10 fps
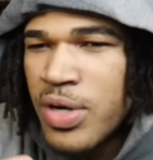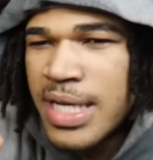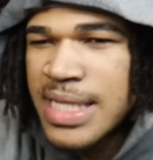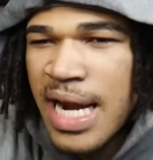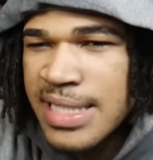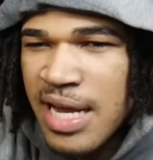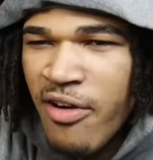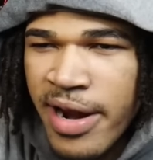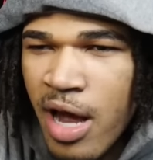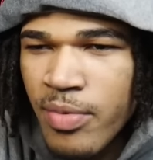niggas gotta say.
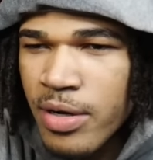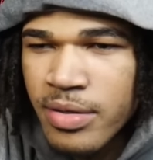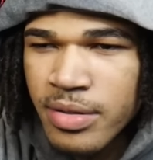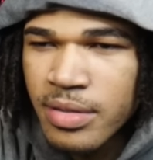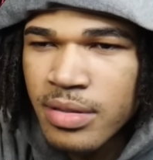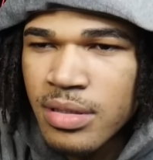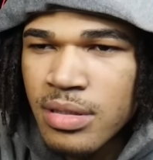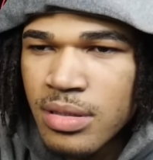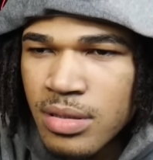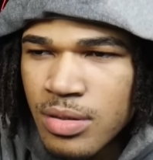I'm gonna pop